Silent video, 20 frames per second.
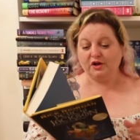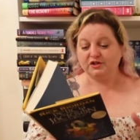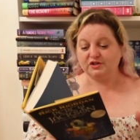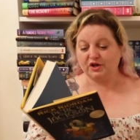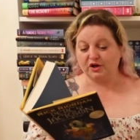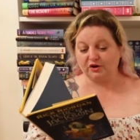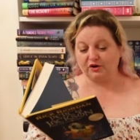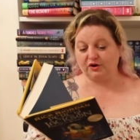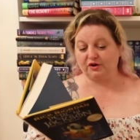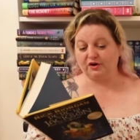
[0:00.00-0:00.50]

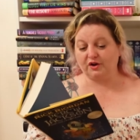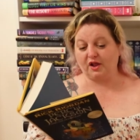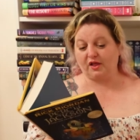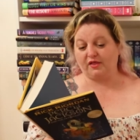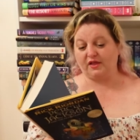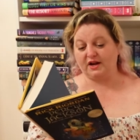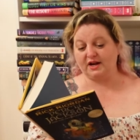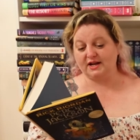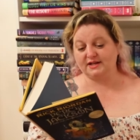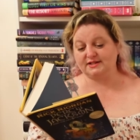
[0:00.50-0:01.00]
to earn
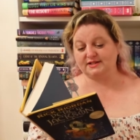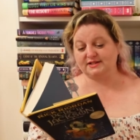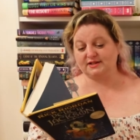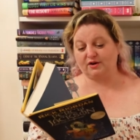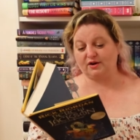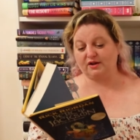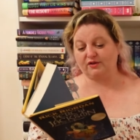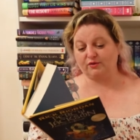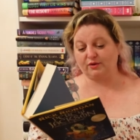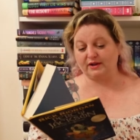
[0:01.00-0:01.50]
the
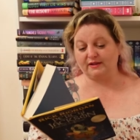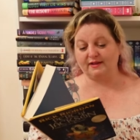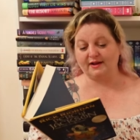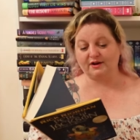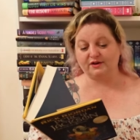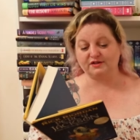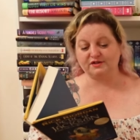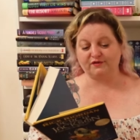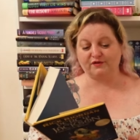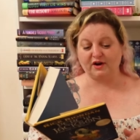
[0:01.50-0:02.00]
necessary three
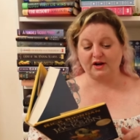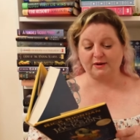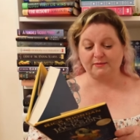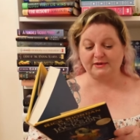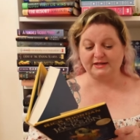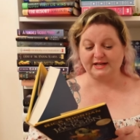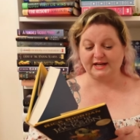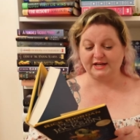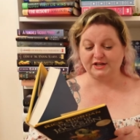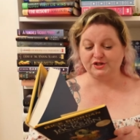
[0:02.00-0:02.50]
letters of
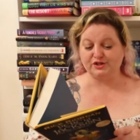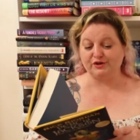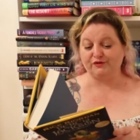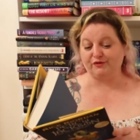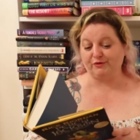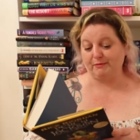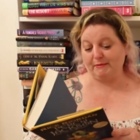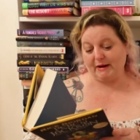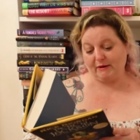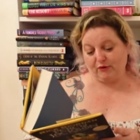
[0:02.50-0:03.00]
recommendation
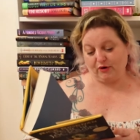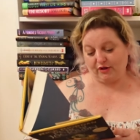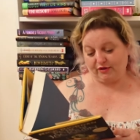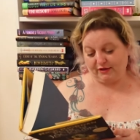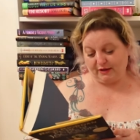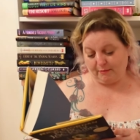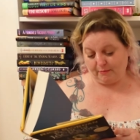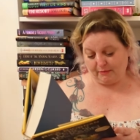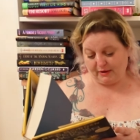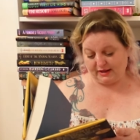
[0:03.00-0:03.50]
from Mount
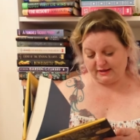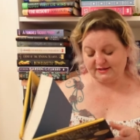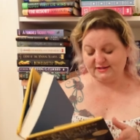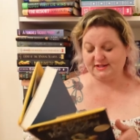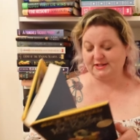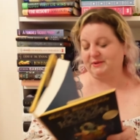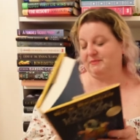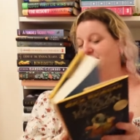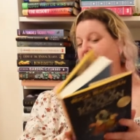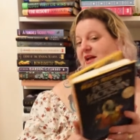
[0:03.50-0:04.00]

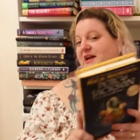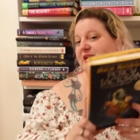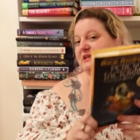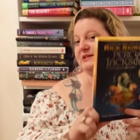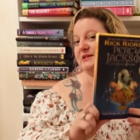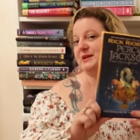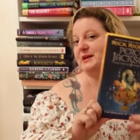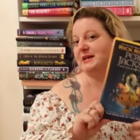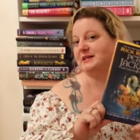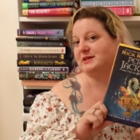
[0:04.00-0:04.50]
Olympus.
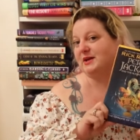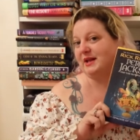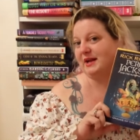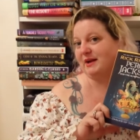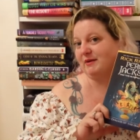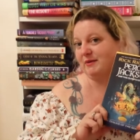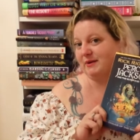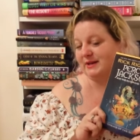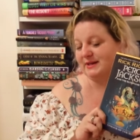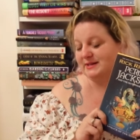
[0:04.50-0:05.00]
So that's all I
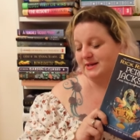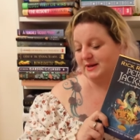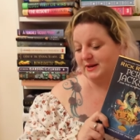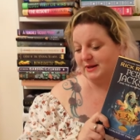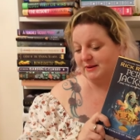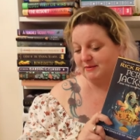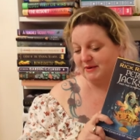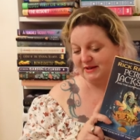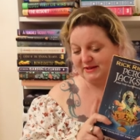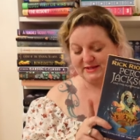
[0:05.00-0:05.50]
can really tell
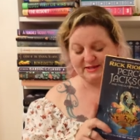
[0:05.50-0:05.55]
you about